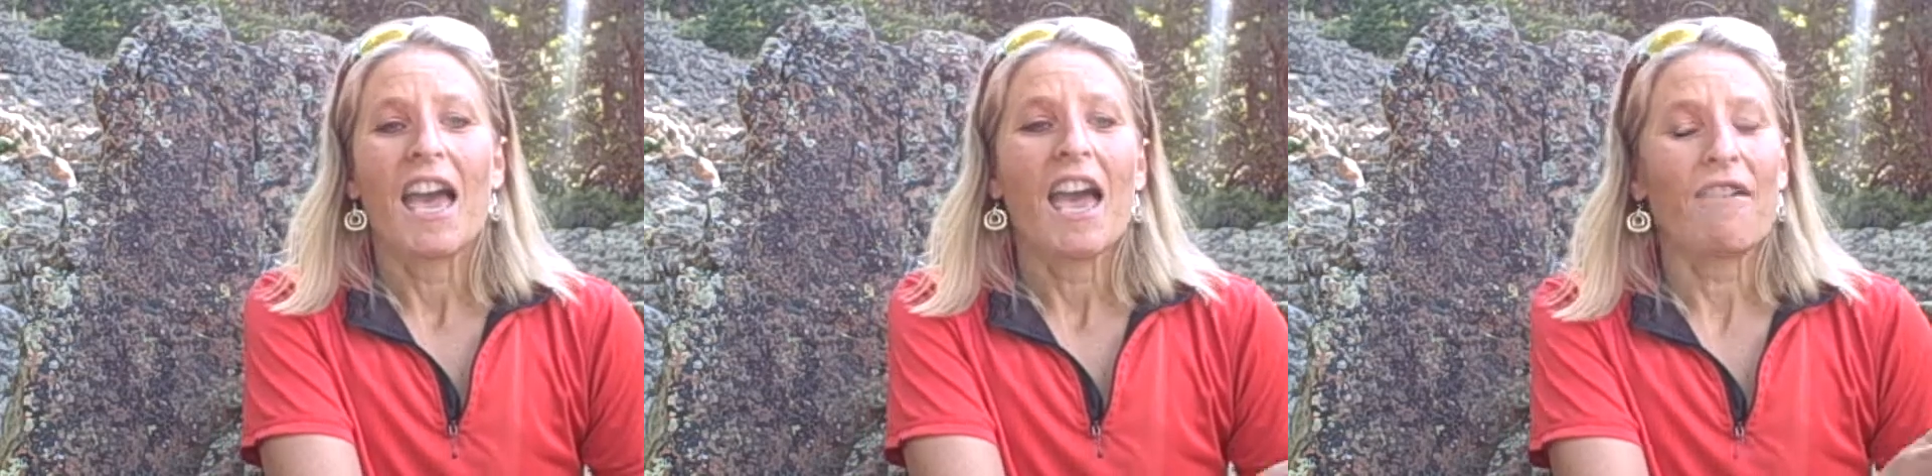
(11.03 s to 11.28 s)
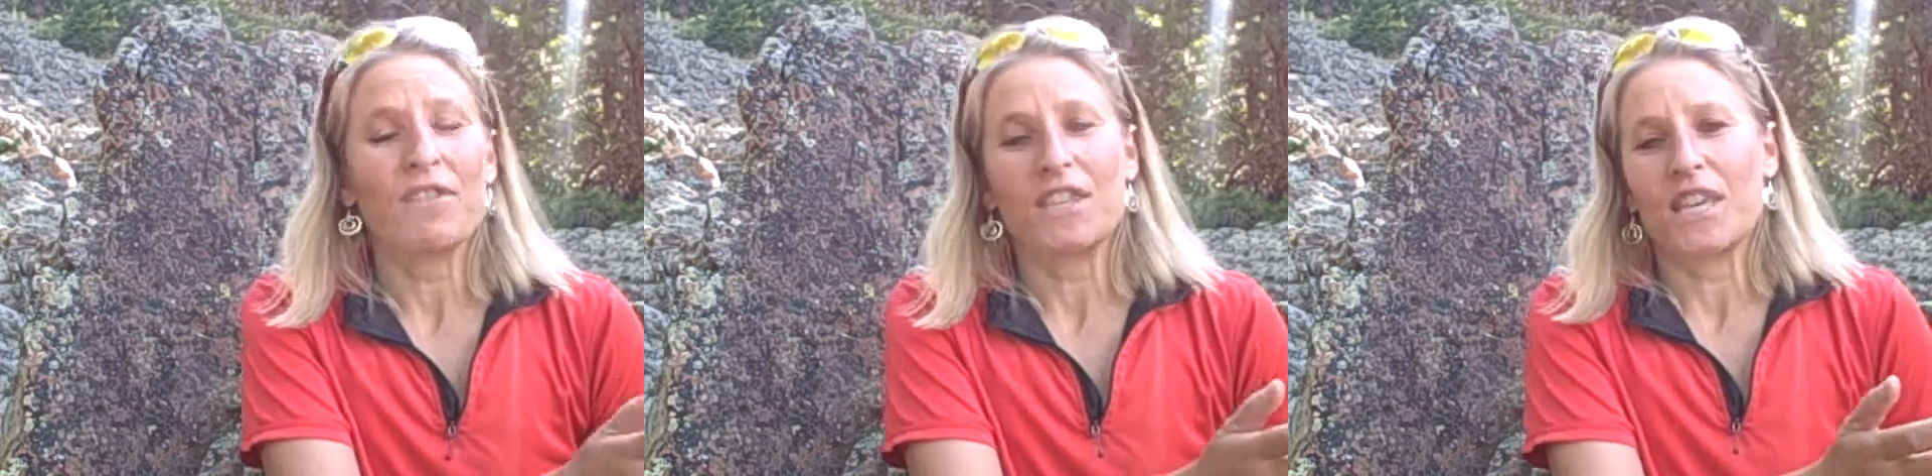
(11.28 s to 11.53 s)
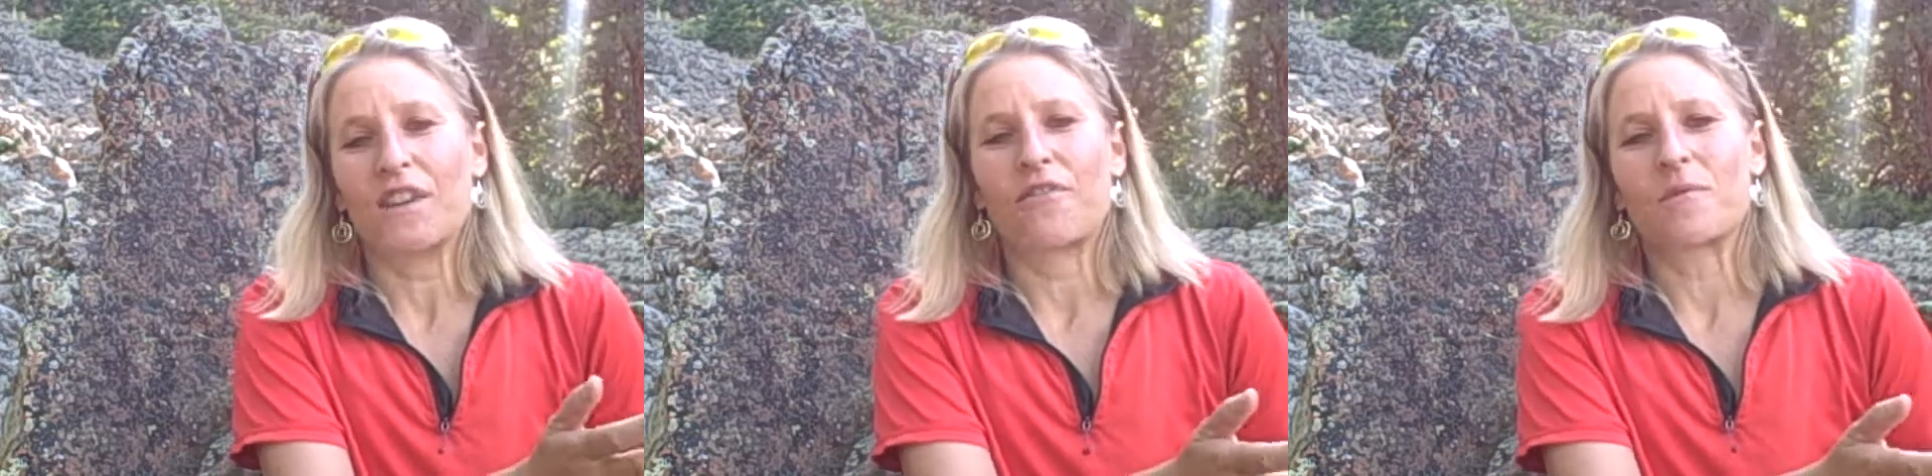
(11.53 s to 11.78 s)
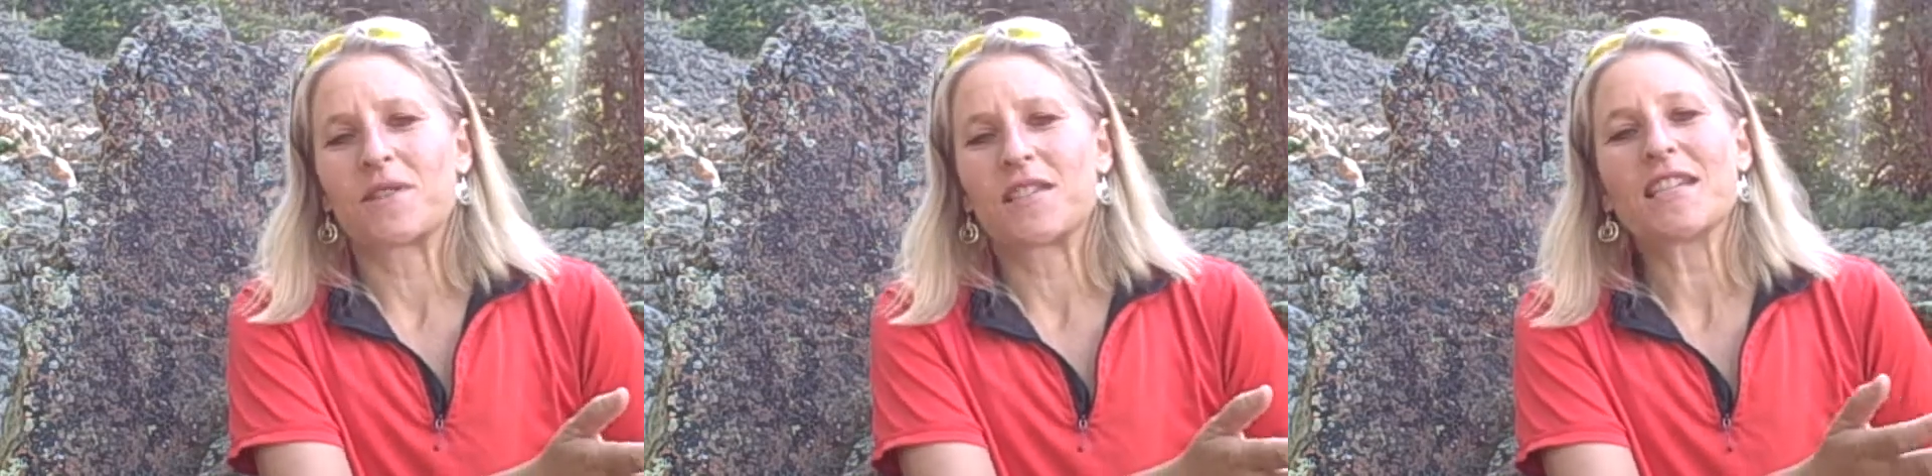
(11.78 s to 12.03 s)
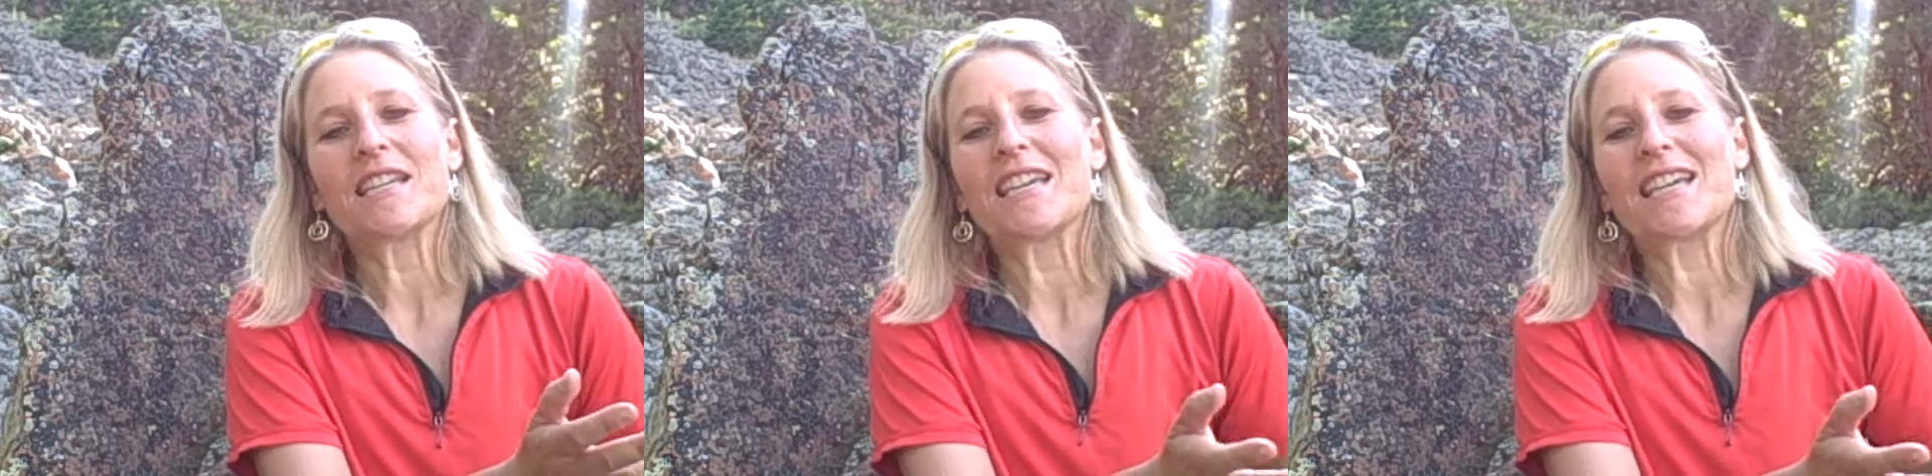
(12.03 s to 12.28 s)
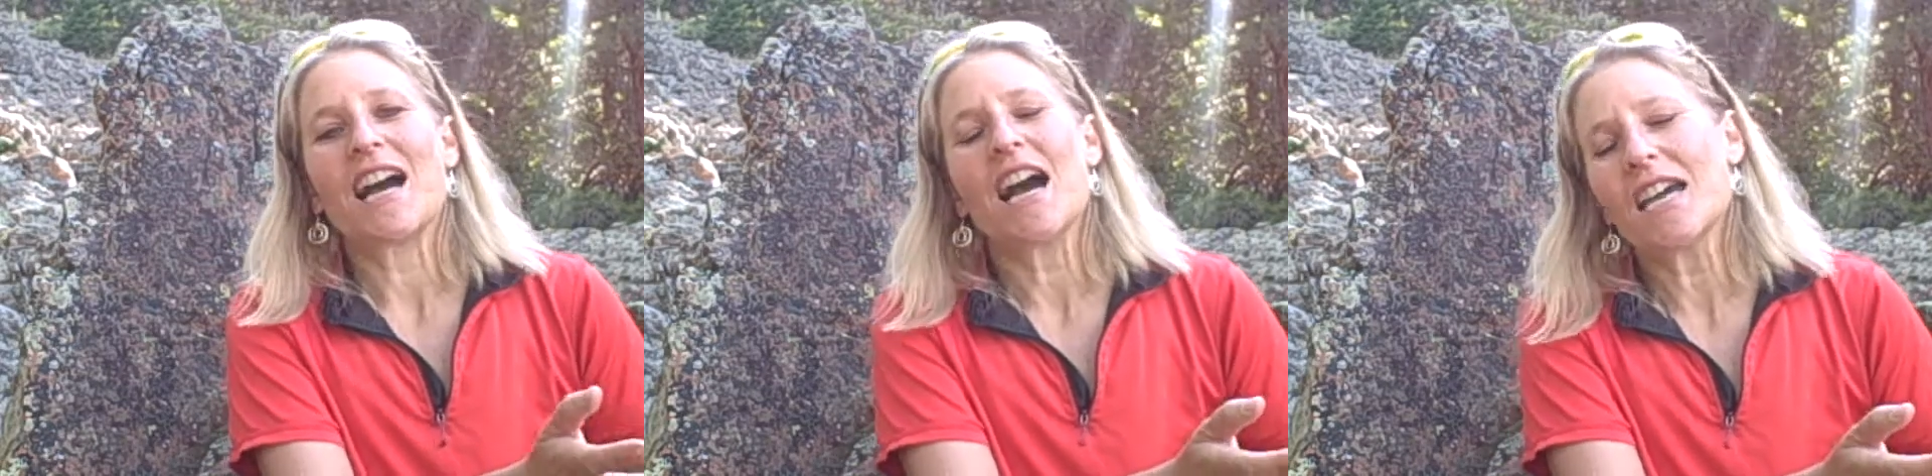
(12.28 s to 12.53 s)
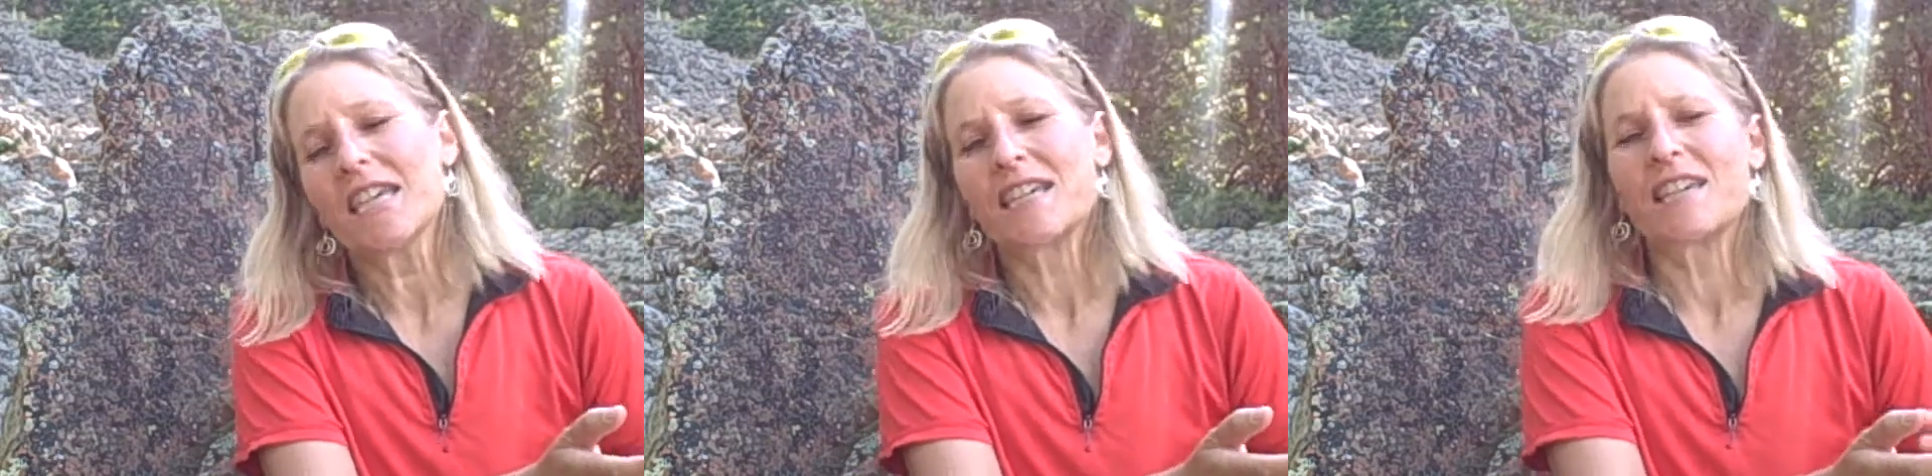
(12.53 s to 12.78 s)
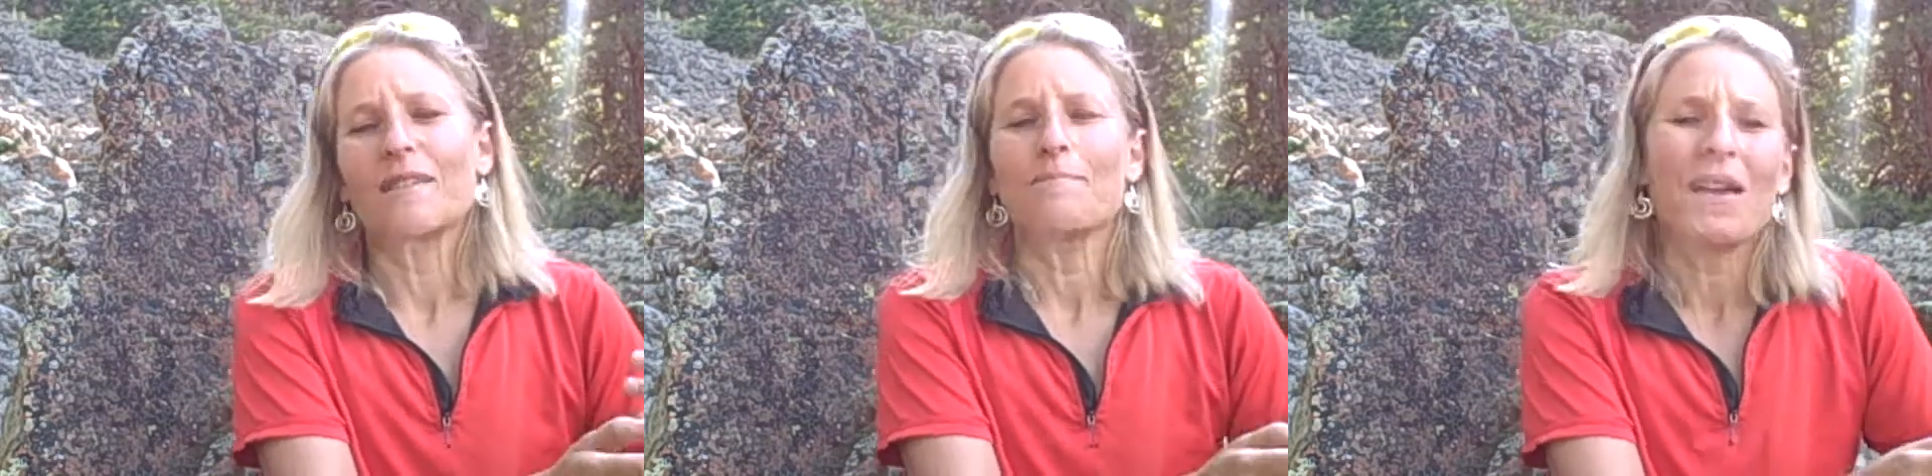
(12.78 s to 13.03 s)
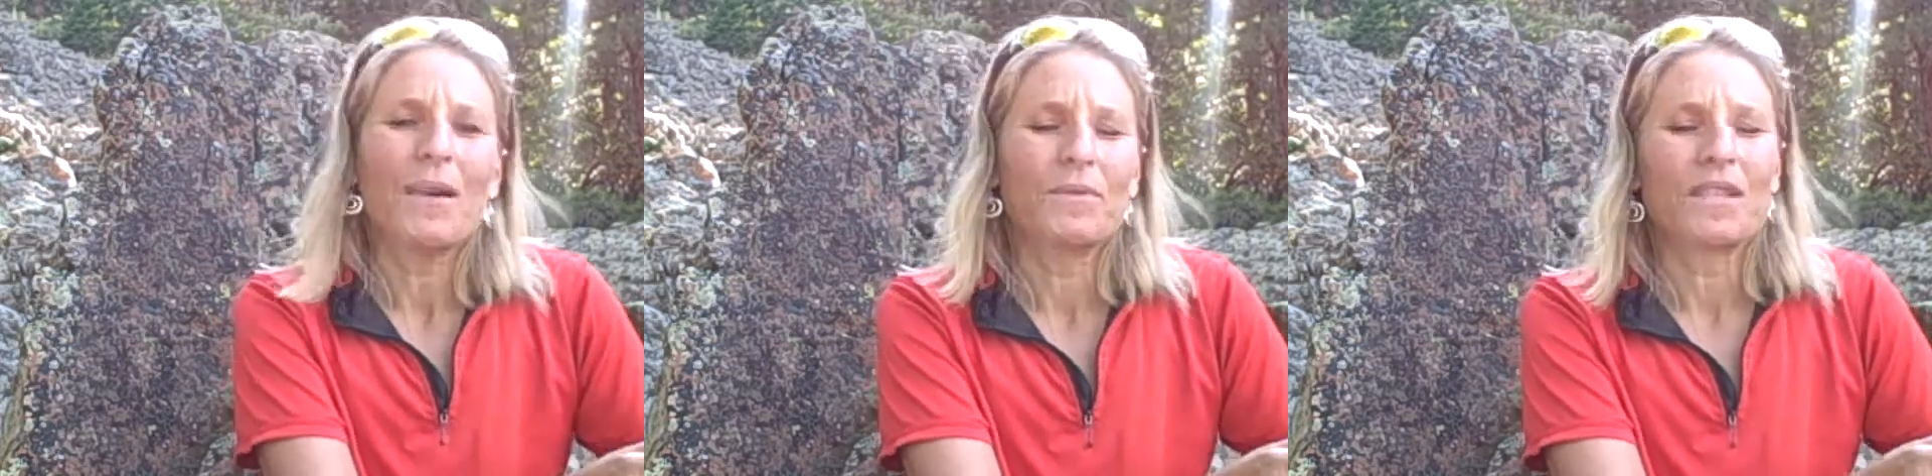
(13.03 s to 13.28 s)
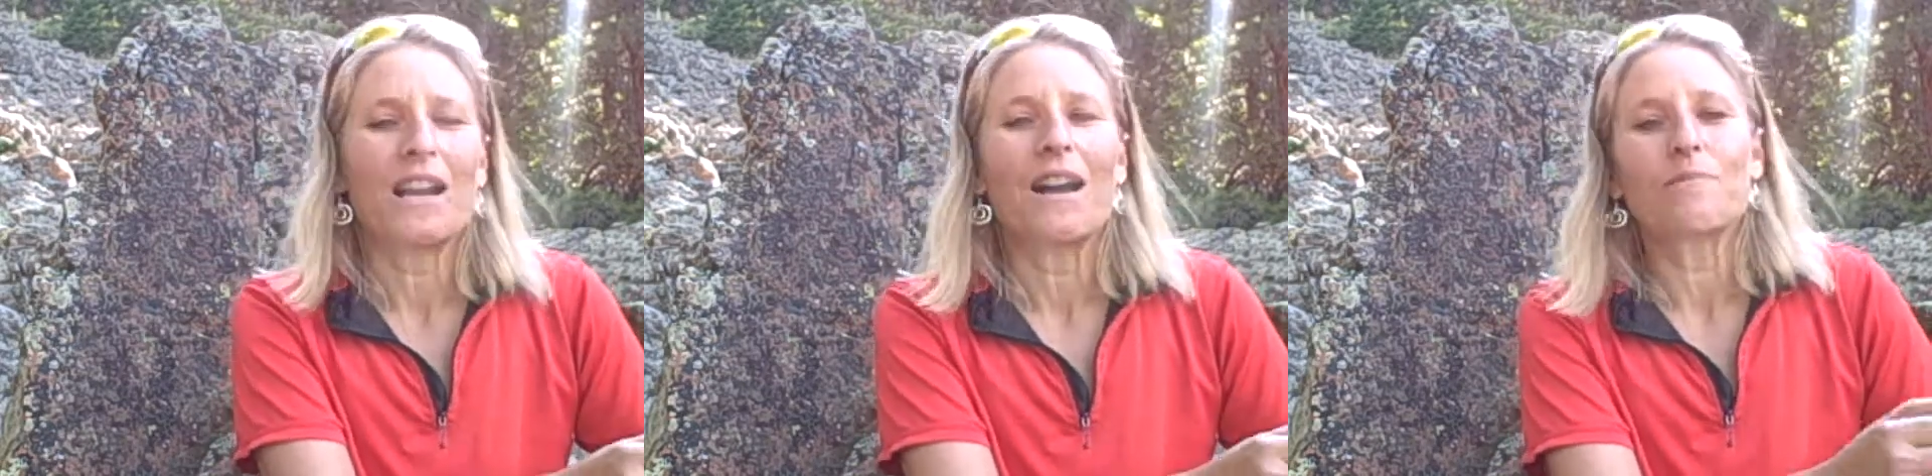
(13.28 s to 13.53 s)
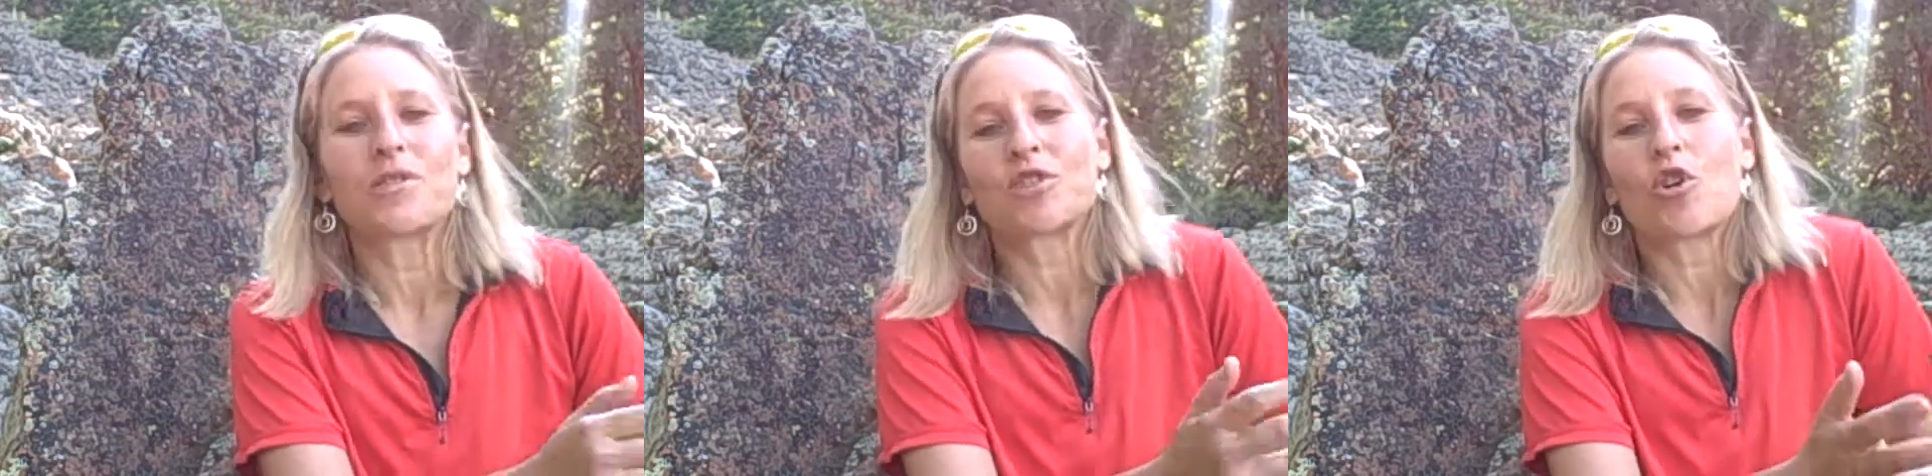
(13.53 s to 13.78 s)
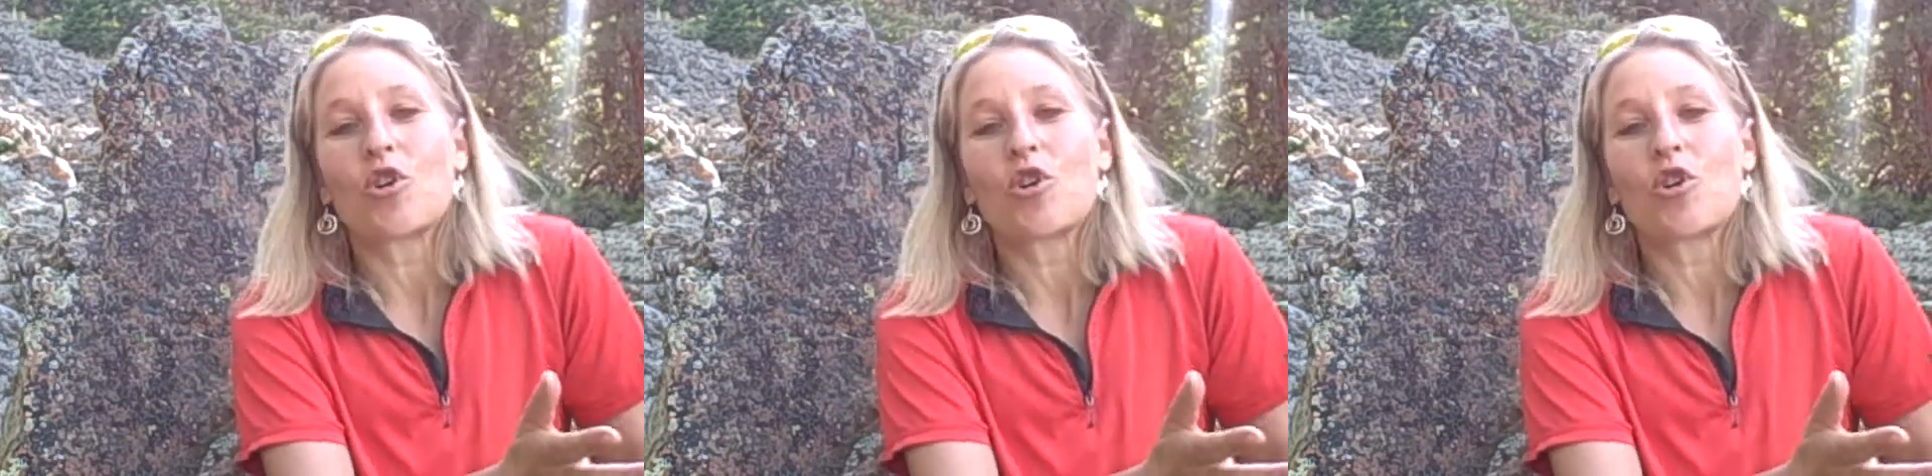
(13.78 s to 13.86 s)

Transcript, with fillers: Everything from singing, hiking, map and compass,